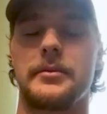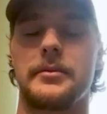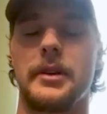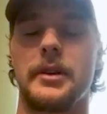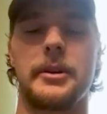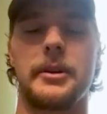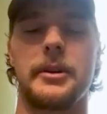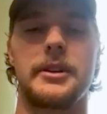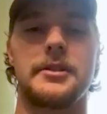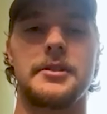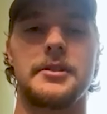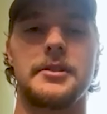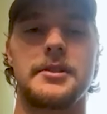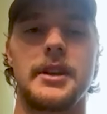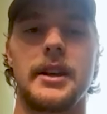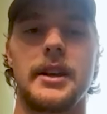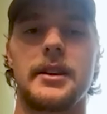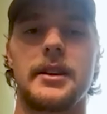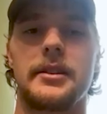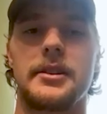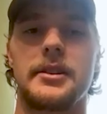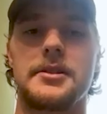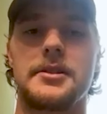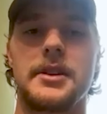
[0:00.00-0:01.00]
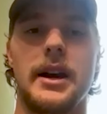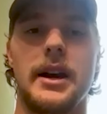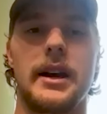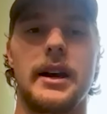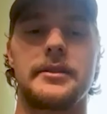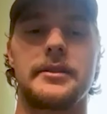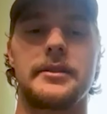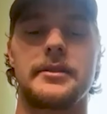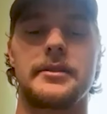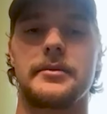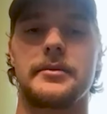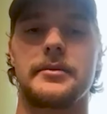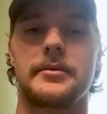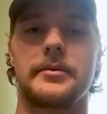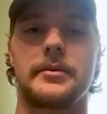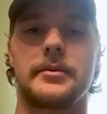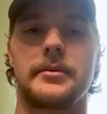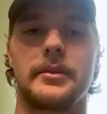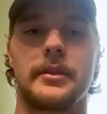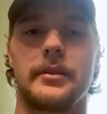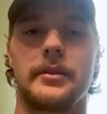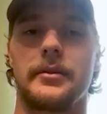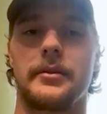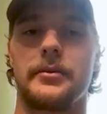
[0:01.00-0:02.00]
I mean just taking the shots
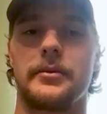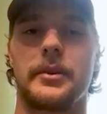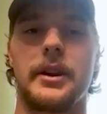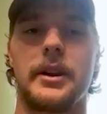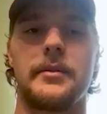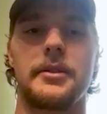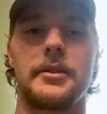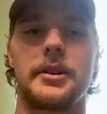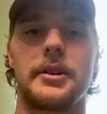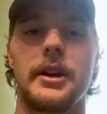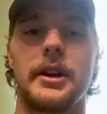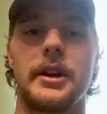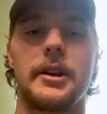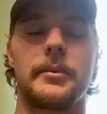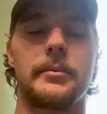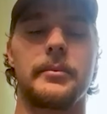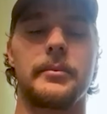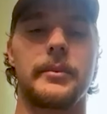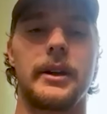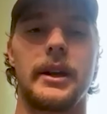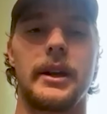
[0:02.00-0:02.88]
whenever you get them.